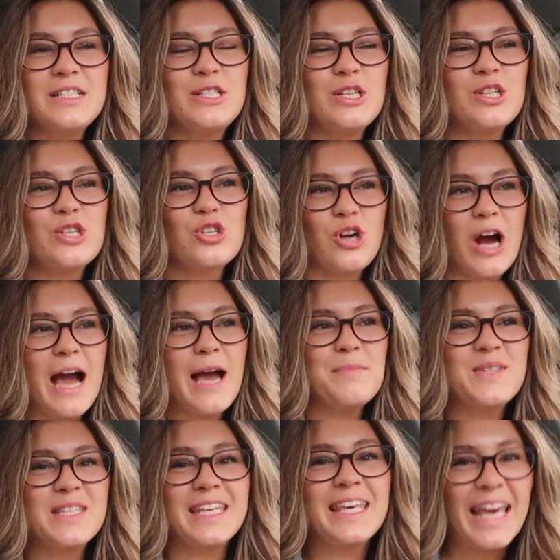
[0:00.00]

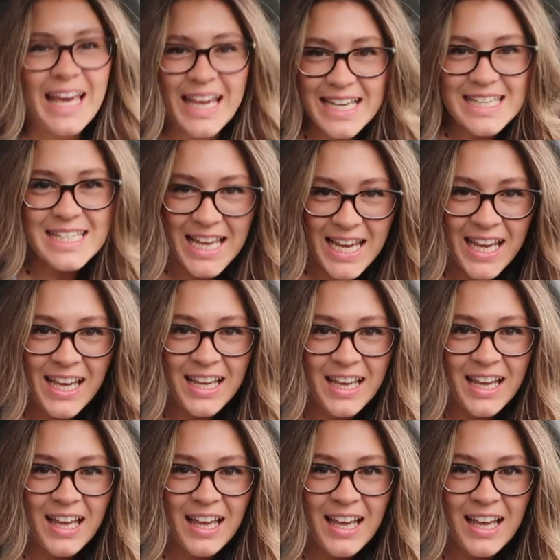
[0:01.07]
describes kissing,